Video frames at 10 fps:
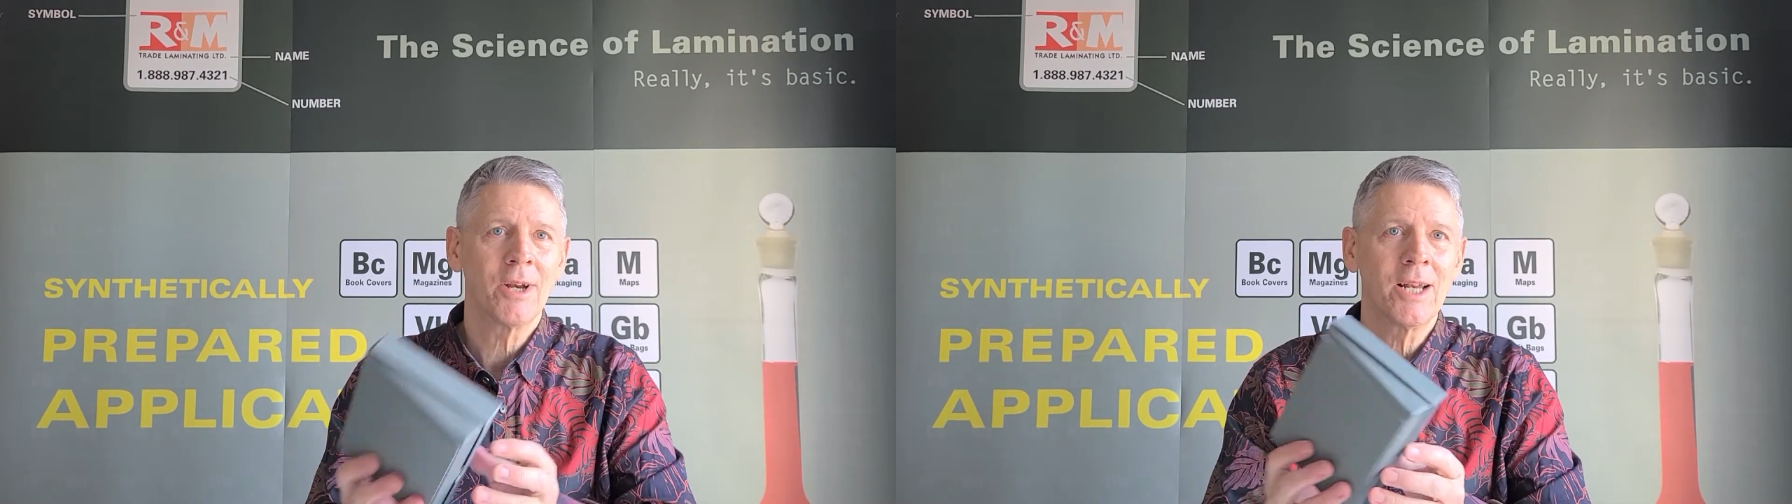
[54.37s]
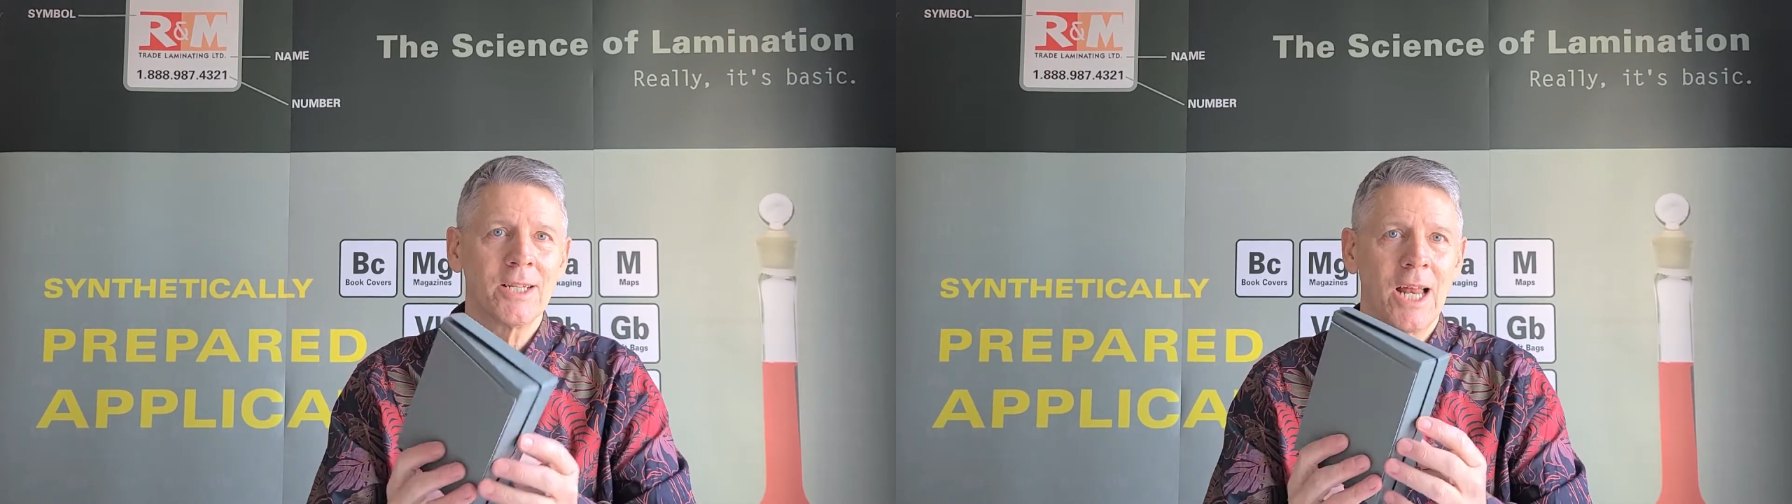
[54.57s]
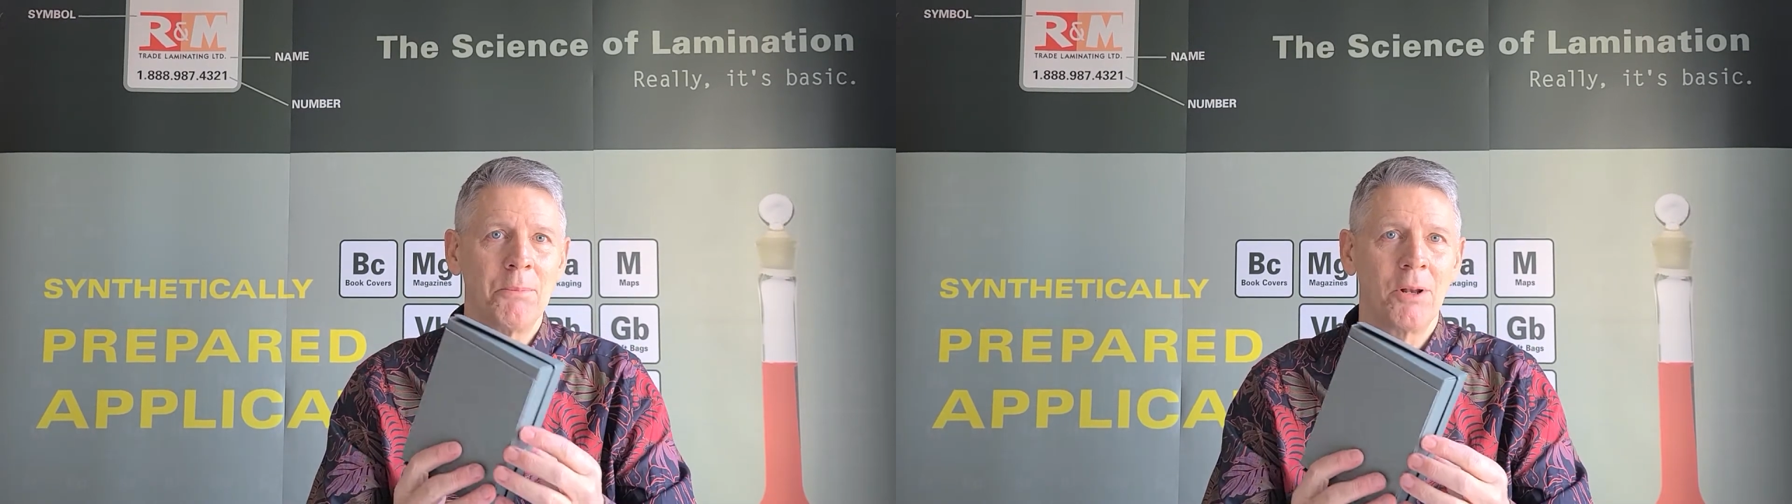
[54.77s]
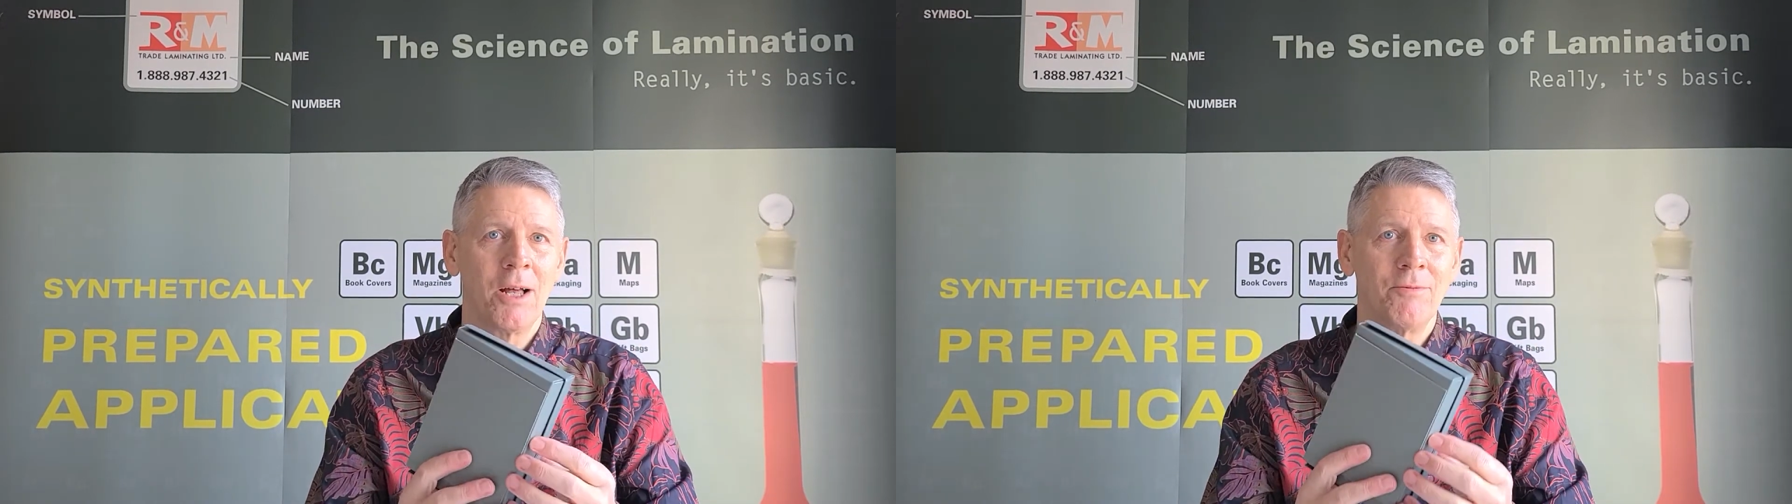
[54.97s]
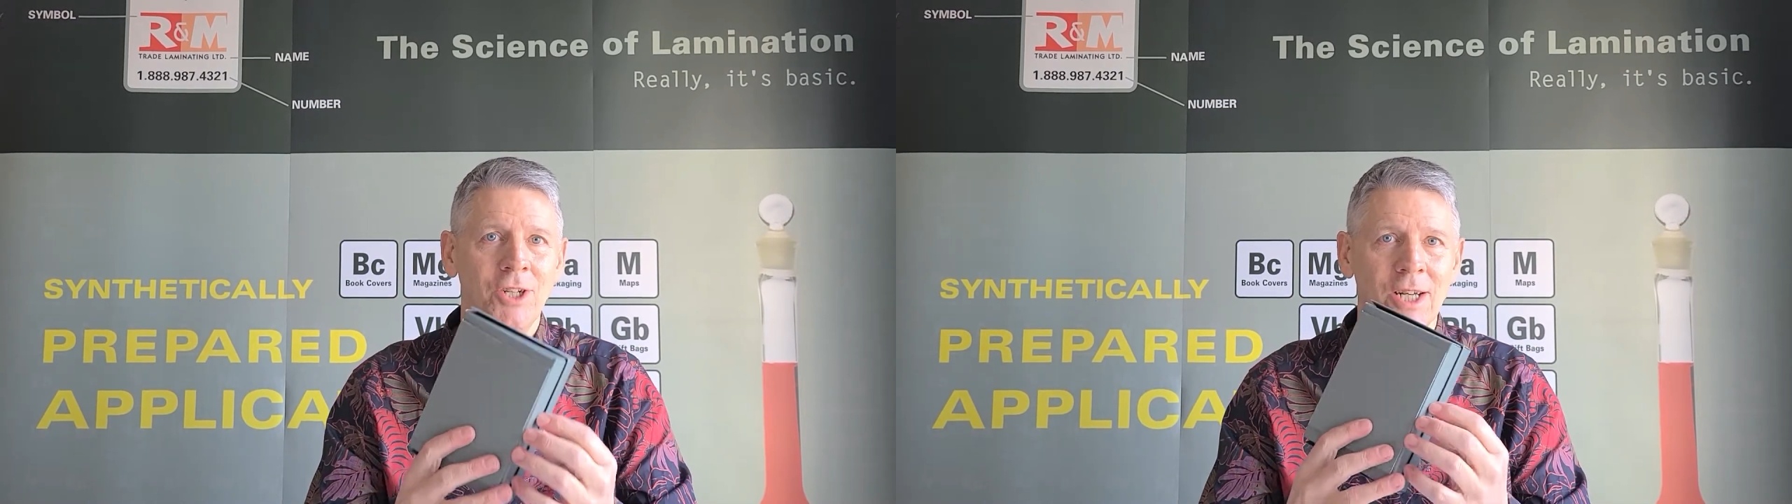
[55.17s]
example
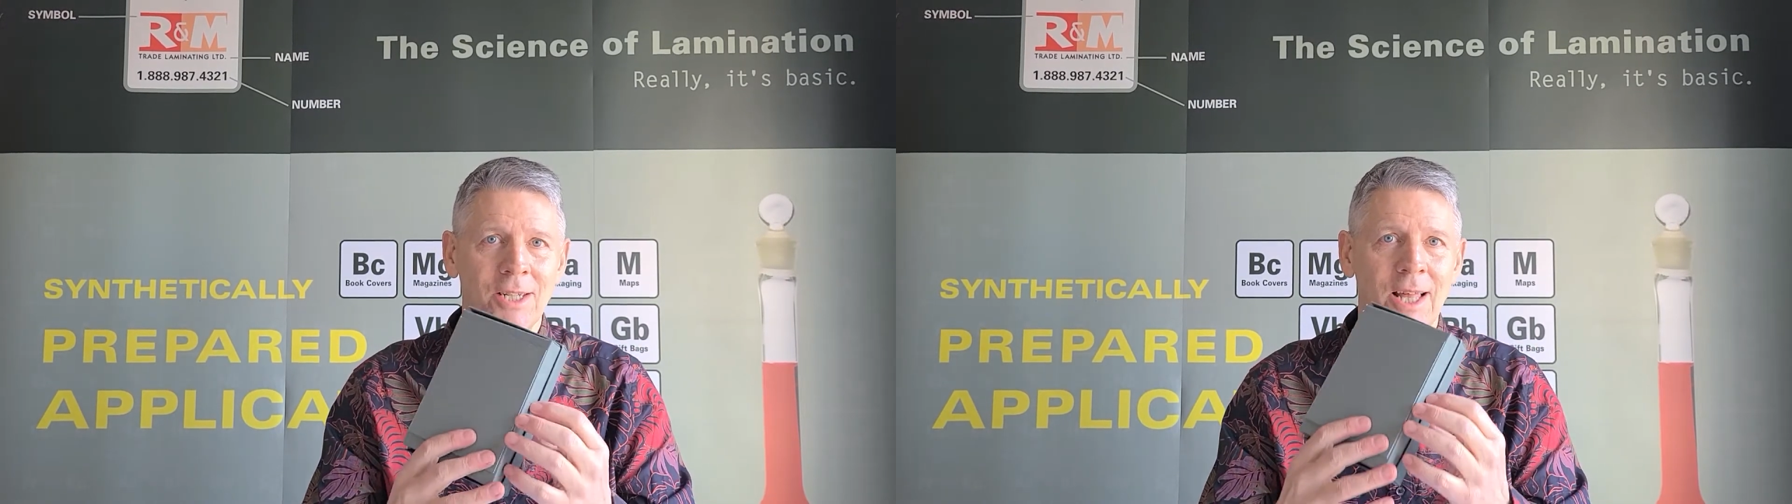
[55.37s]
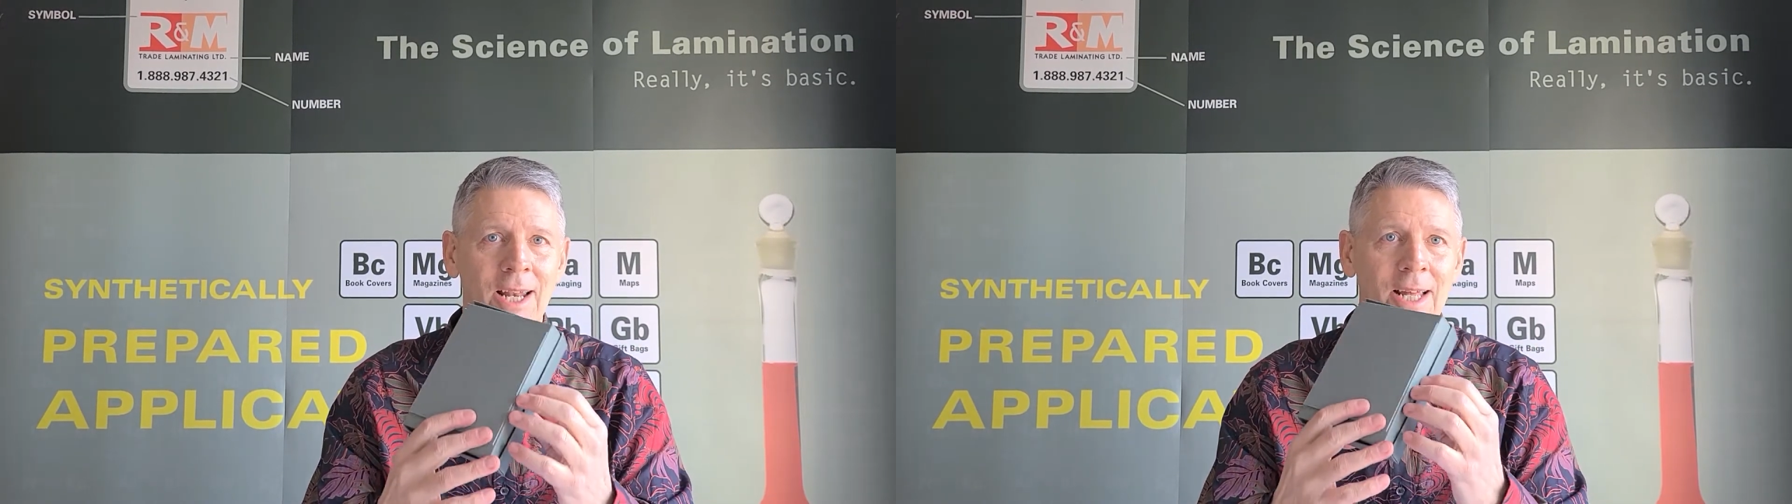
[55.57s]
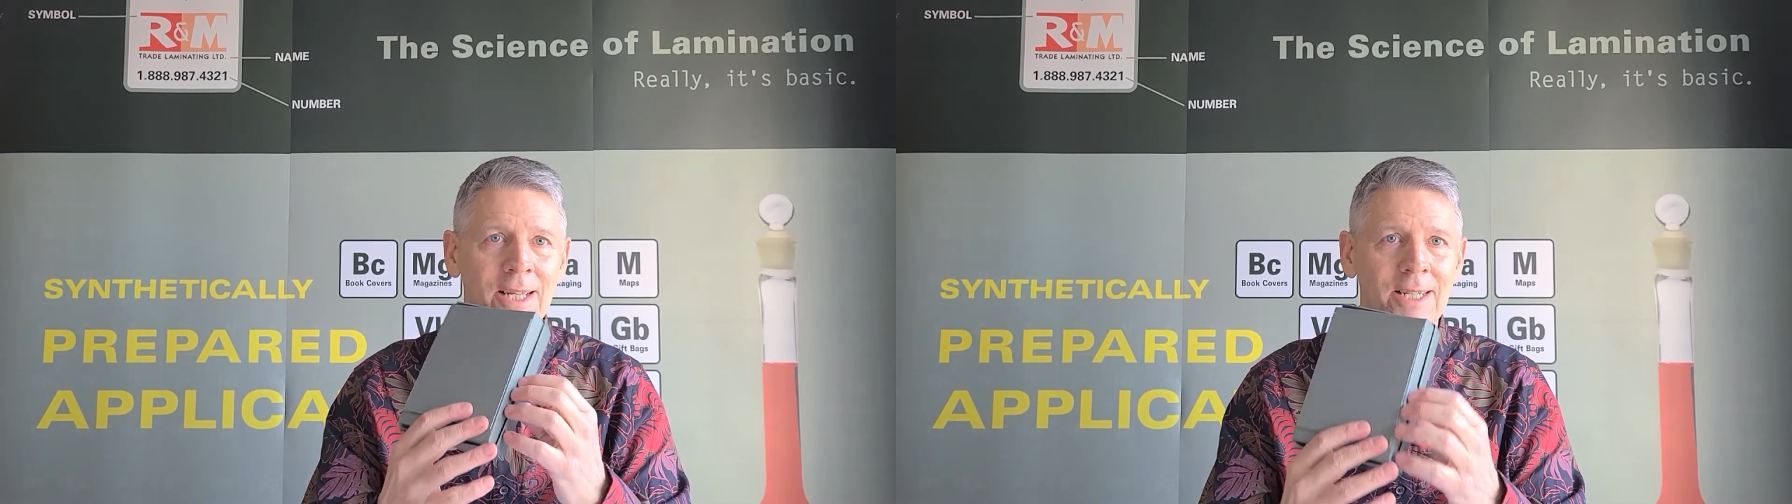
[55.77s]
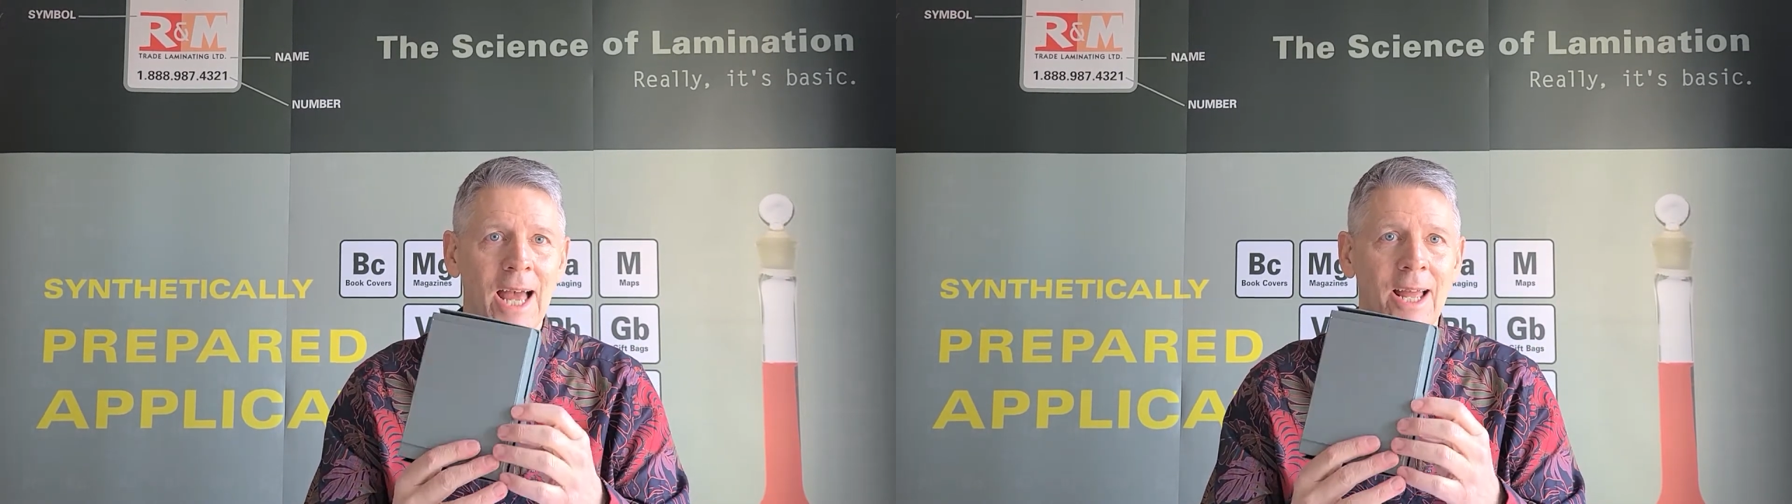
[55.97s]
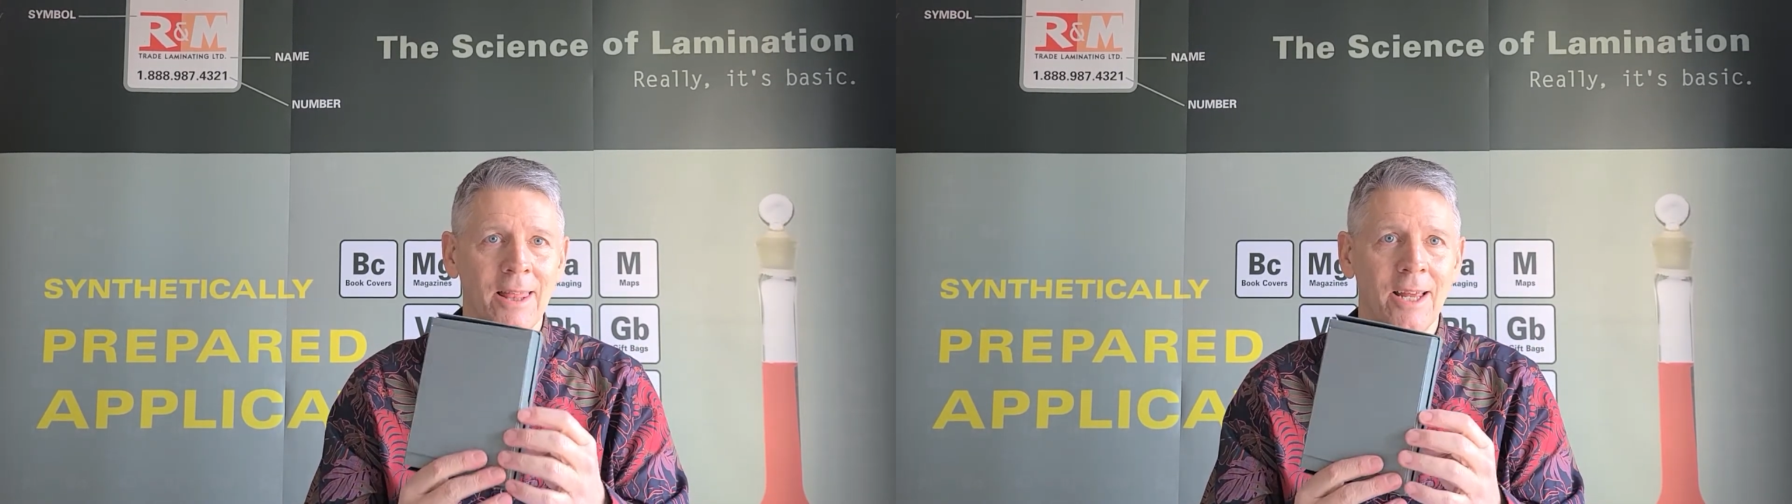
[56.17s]
of just that
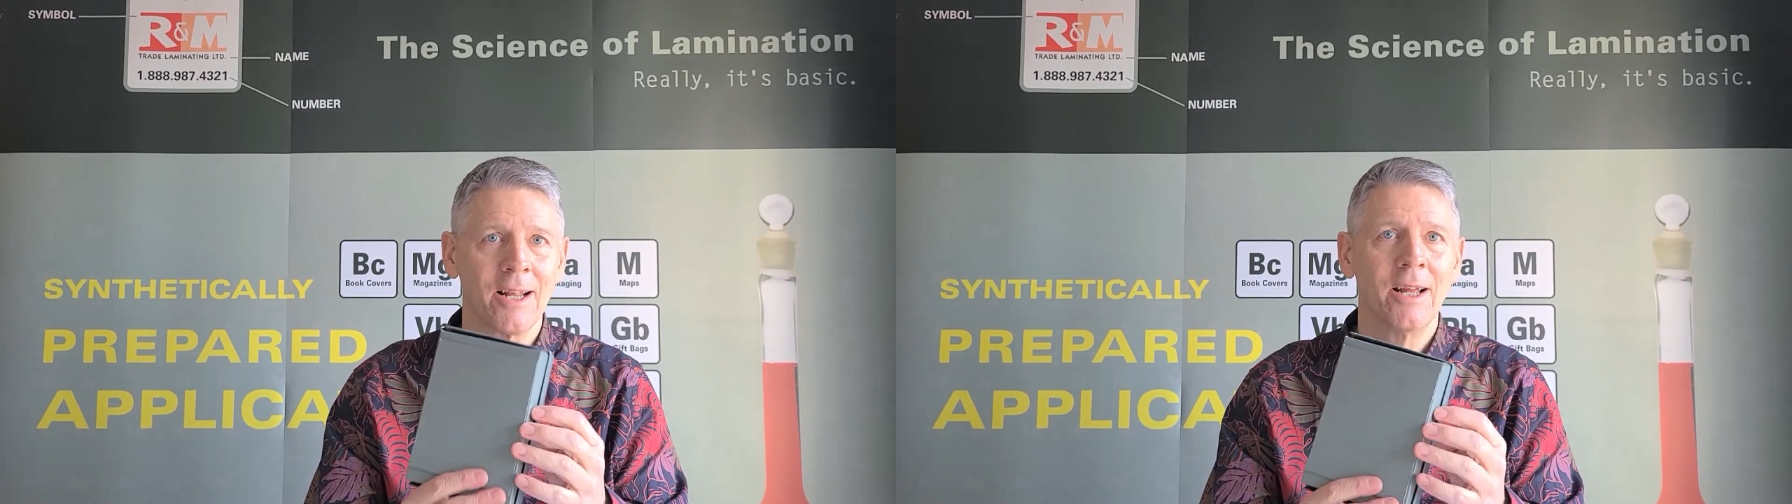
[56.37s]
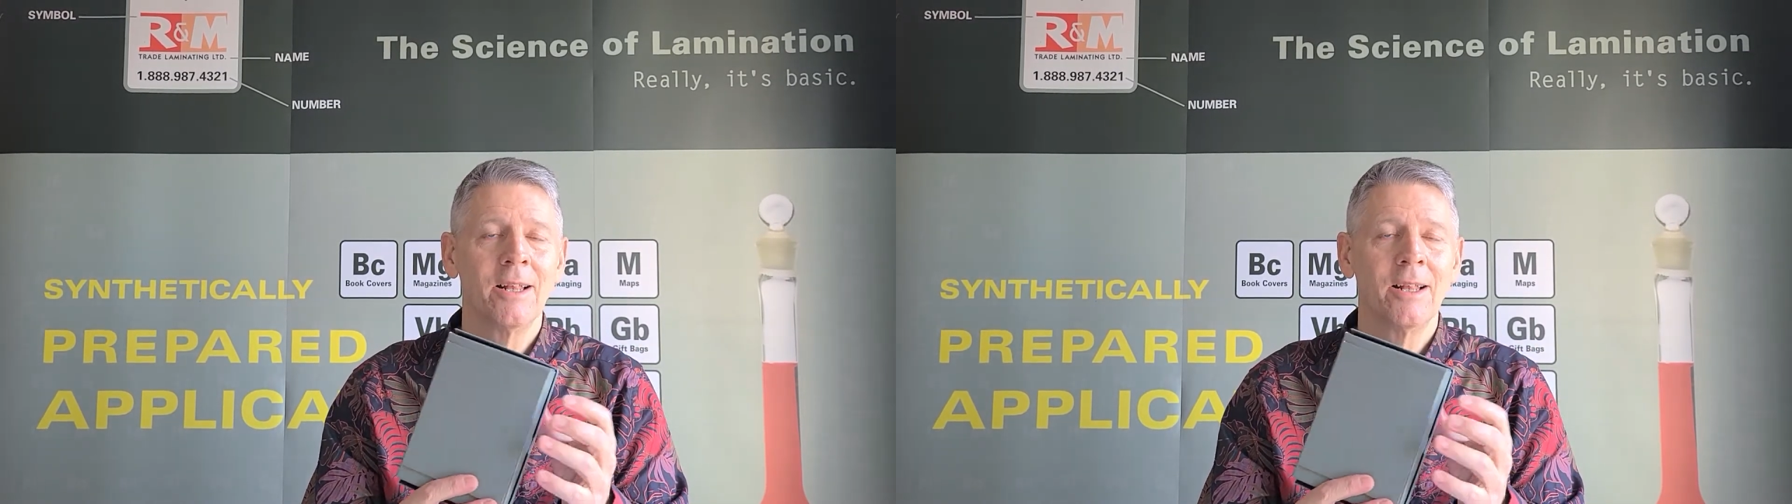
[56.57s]
exact thing